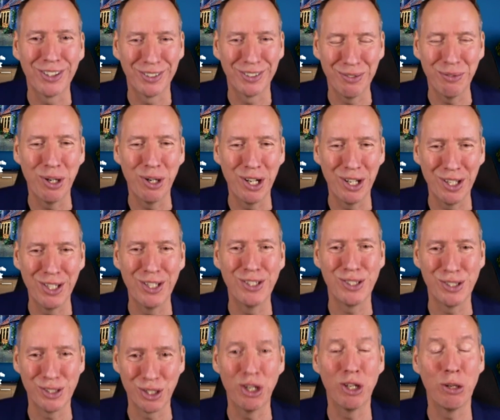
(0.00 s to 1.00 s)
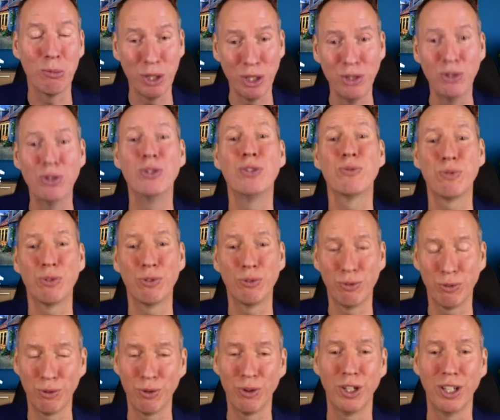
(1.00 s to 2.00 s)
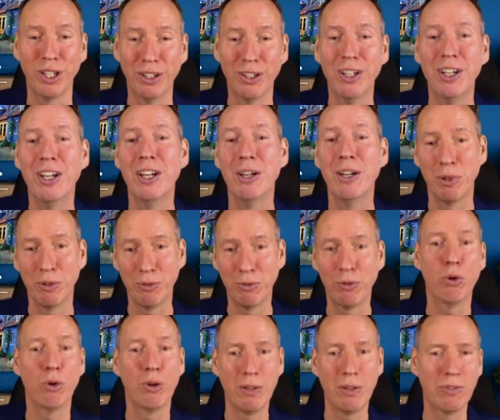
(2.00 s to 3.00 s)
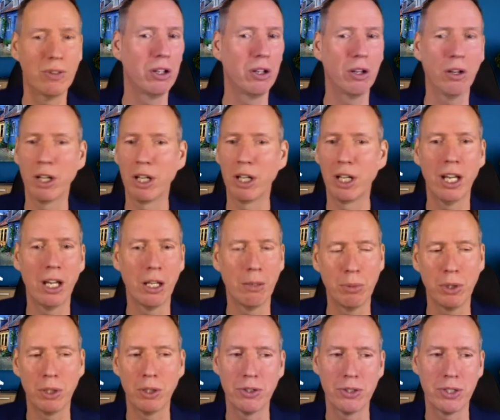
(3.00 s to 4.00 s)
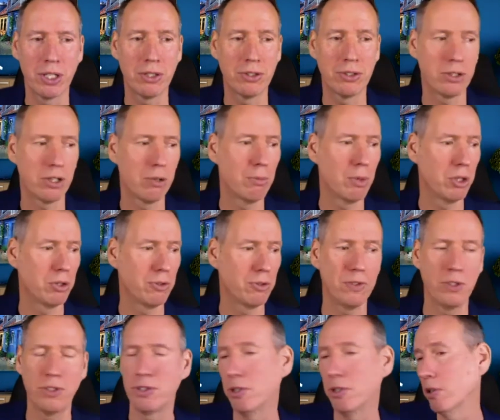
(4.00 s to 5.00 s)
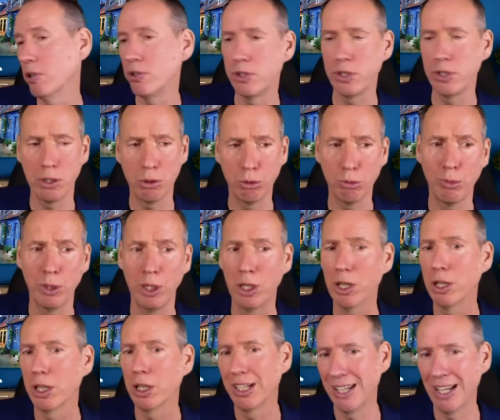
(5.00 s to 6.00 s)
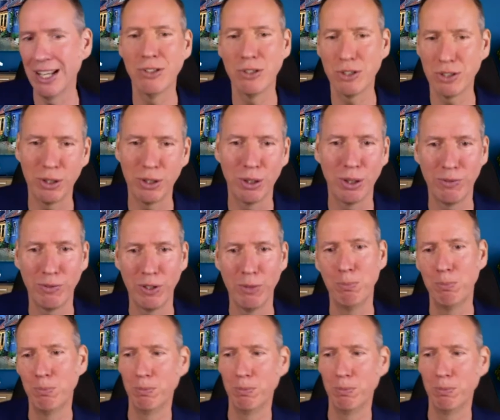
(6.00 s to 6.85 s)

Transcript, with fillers: why this is going to be useful for you before even going ahead, because there's so much physiology that will be going against you if you